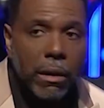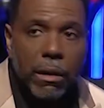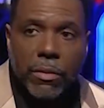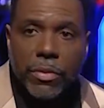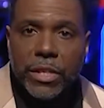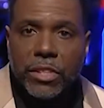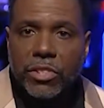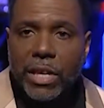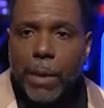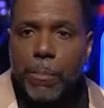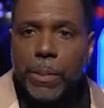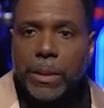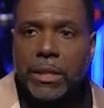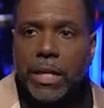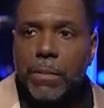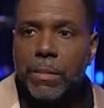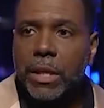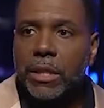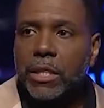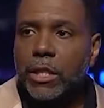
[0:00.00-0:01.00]
this
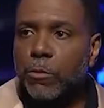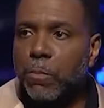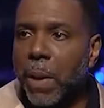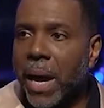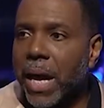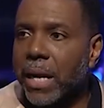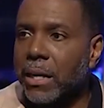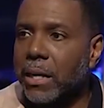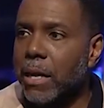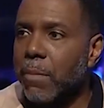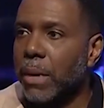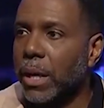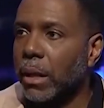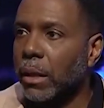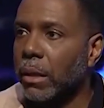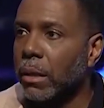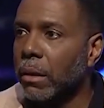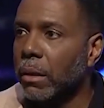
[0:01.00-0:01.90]
epidemic, this pandemic.